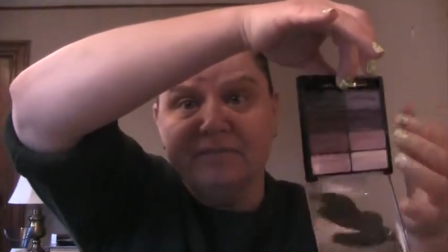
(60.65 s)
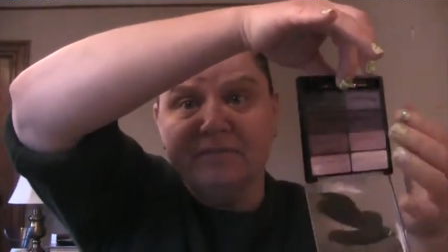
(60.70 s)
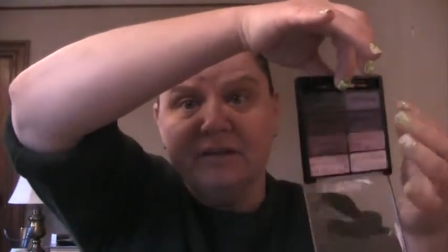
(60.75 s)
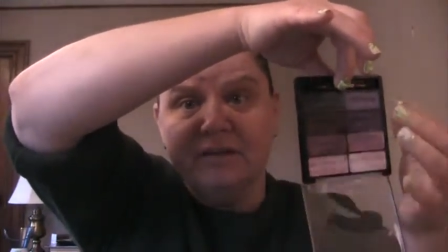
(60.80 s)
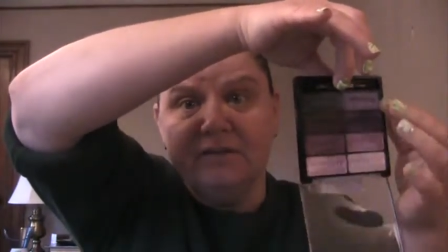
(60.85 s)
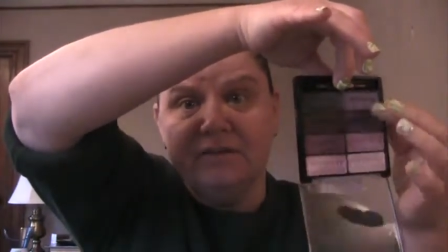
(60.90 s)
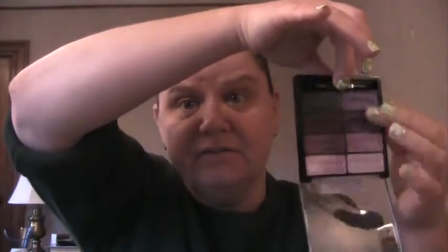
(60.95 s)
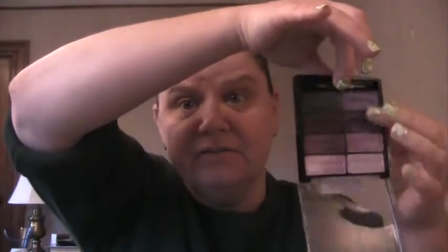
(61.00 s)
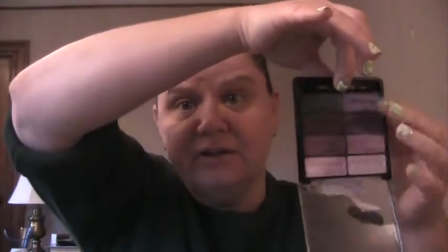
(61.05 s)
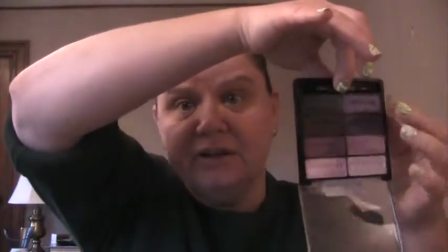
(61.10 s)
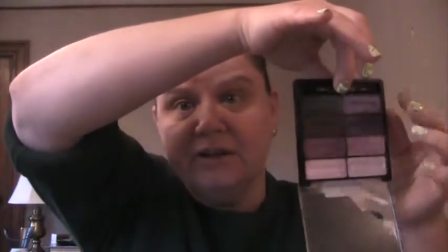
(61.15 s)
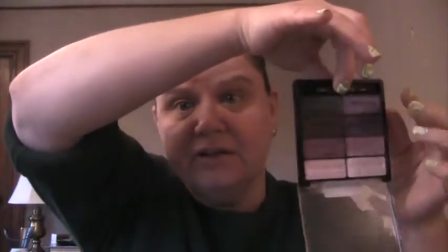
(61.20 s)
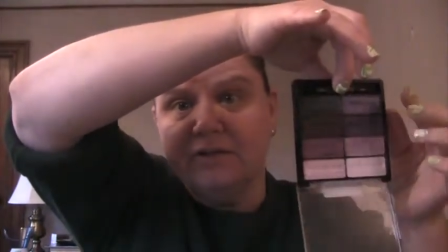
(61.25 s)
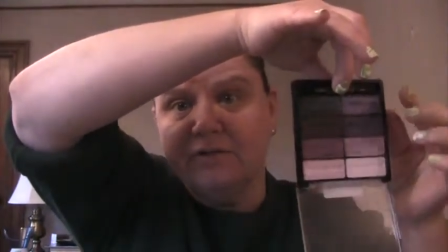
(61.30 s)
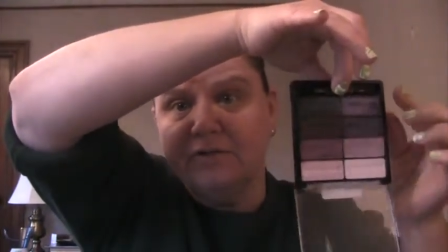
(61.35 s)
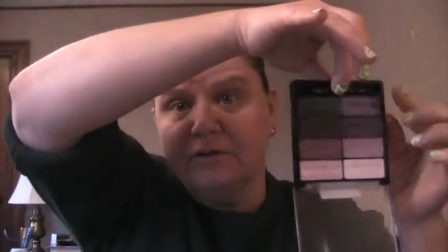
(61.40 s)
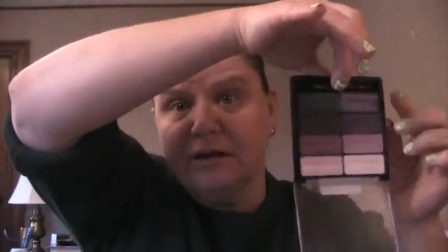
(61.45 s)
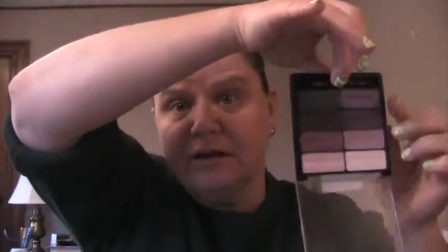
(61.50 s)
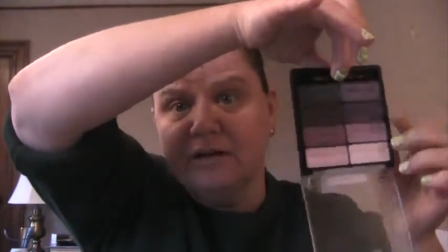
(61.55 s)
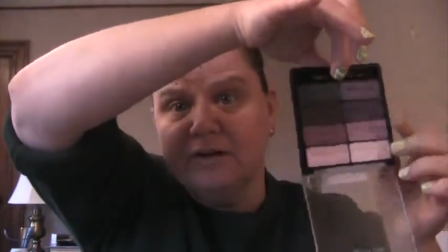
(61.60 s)
and you've got a
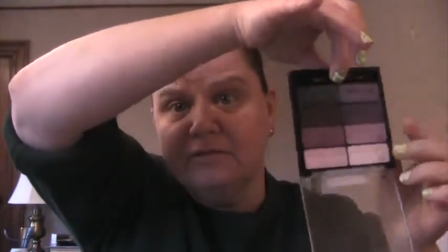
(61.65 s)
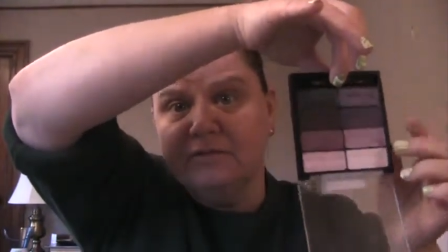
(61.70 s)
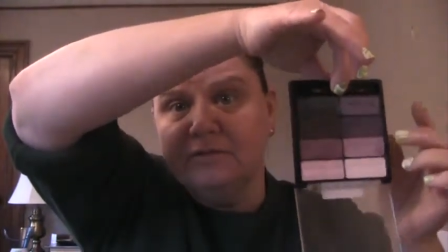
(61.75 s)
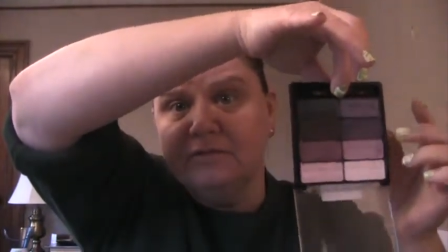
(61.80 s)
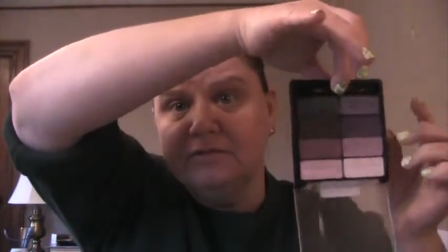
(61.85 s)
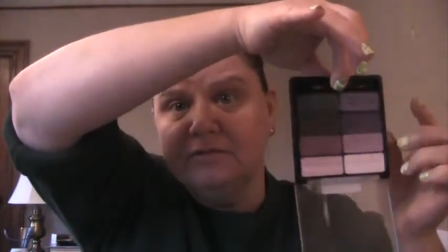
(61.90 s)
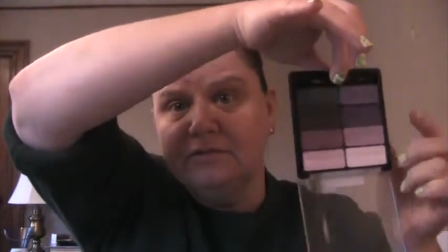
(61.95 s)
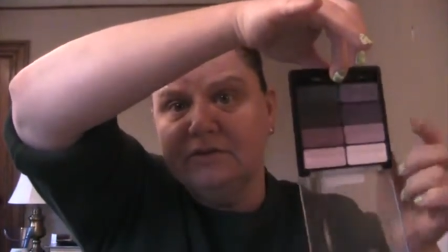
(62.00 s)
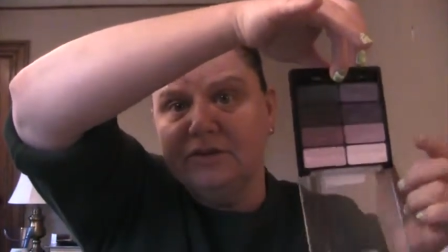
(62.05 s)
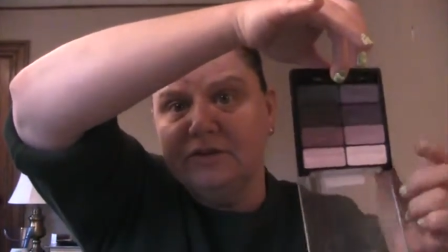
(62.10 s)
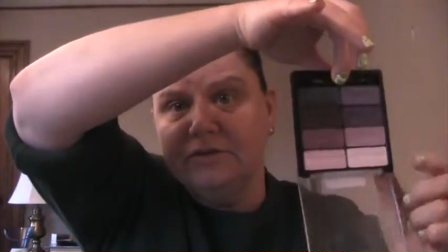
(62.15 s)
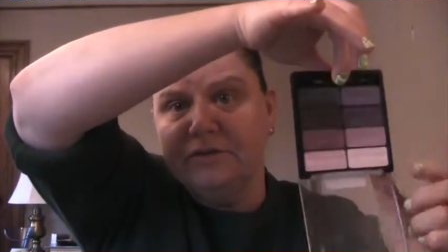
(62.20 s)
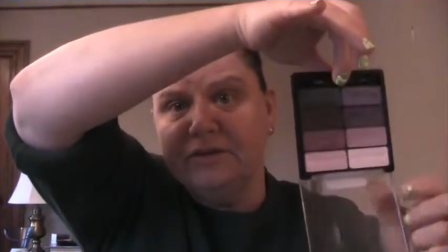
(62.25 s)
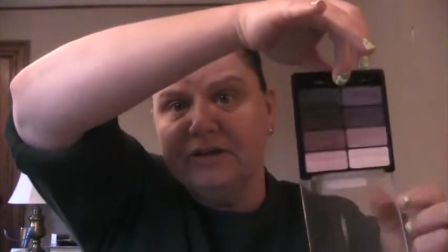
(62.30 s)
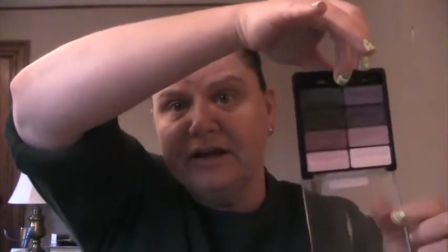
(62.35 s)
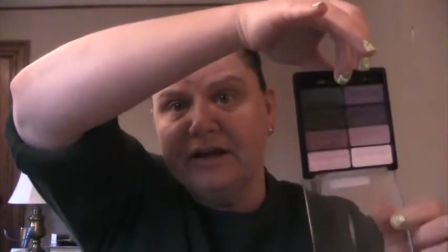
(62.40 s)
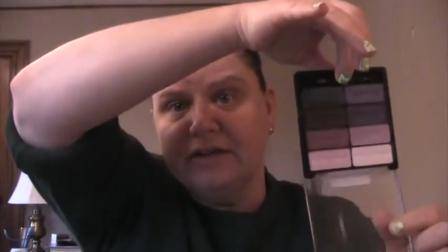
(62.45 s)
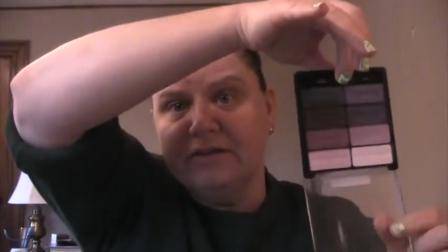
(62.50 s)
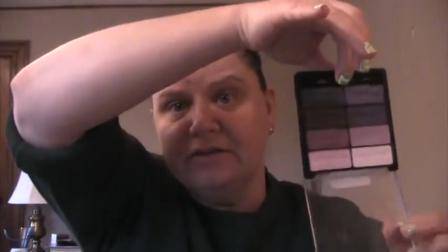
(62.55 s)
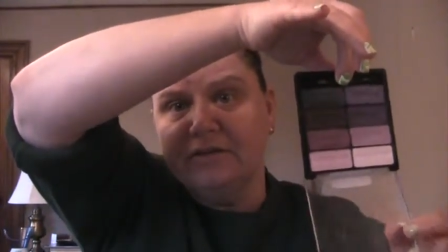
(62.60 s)
great go to
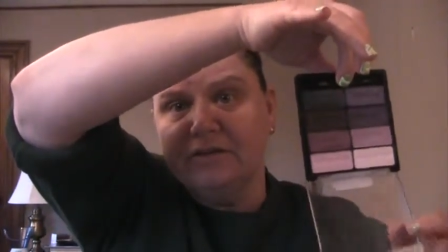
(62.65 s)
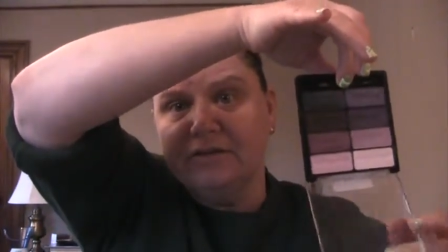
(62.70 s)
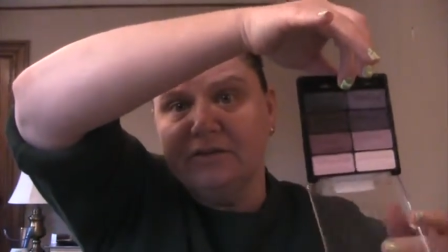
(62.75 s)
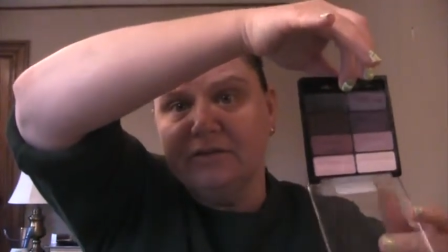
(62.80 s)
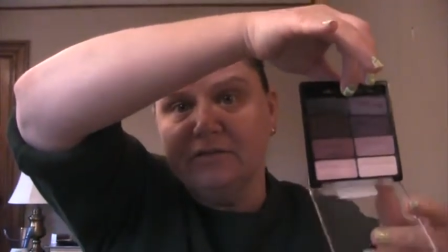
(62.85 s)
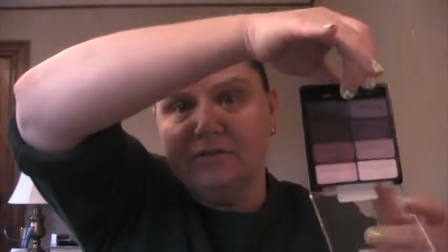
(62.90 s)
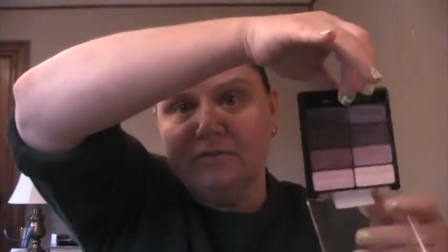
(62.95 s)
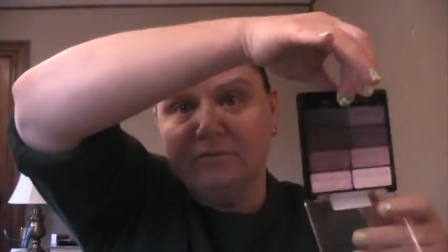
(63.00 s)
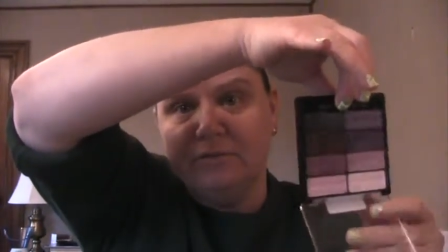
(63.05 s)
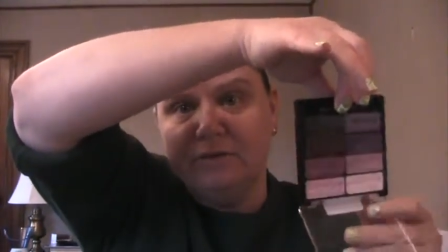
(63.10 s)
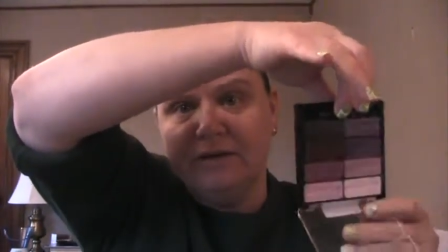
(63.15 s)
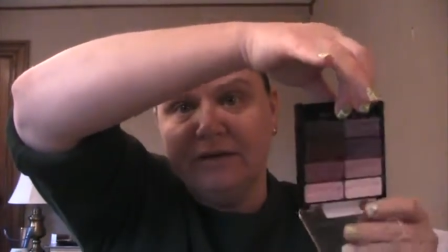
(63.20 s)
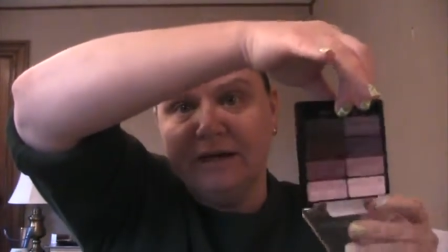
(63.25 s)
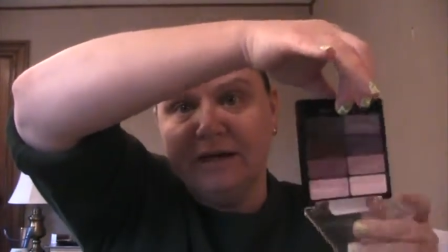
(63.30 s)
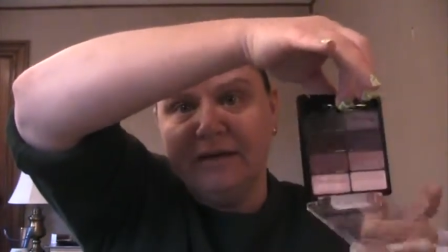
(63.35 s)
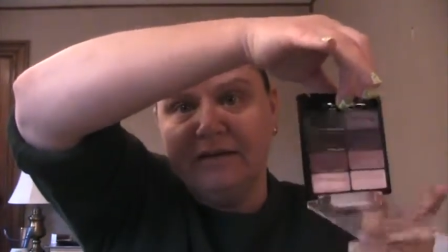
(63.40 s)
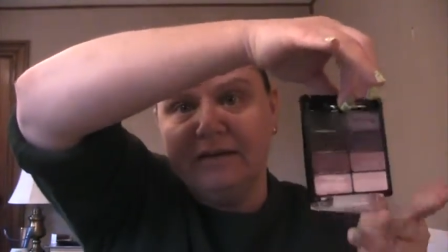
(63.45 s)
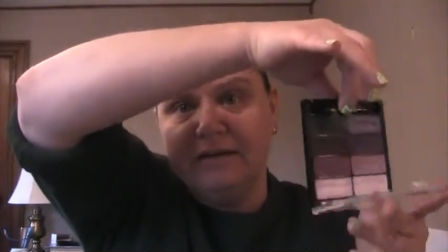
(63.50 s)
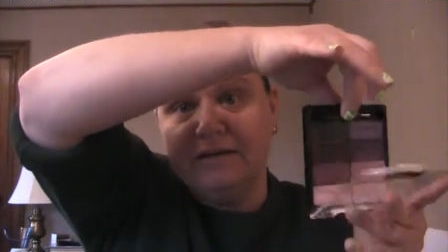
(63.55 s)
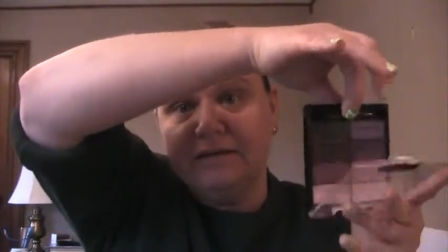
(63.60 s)
night look with
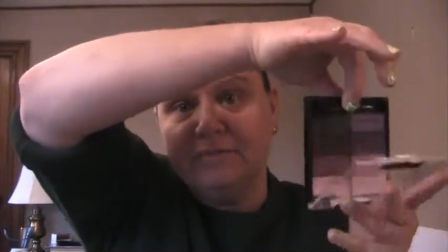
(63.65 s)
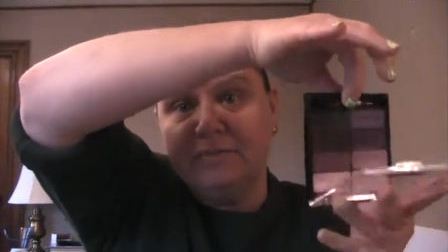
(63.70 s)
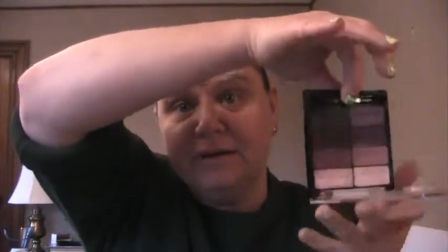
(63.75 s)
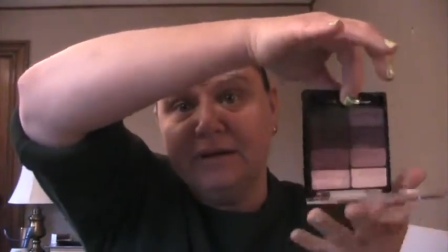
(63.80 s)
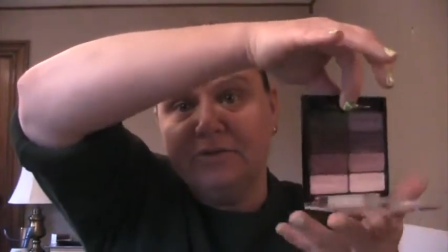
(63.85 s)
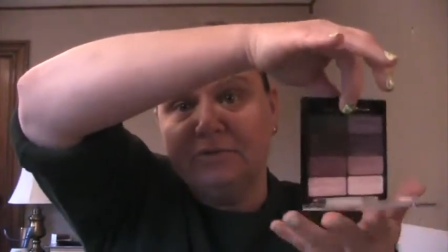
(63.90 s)
that. That's Petal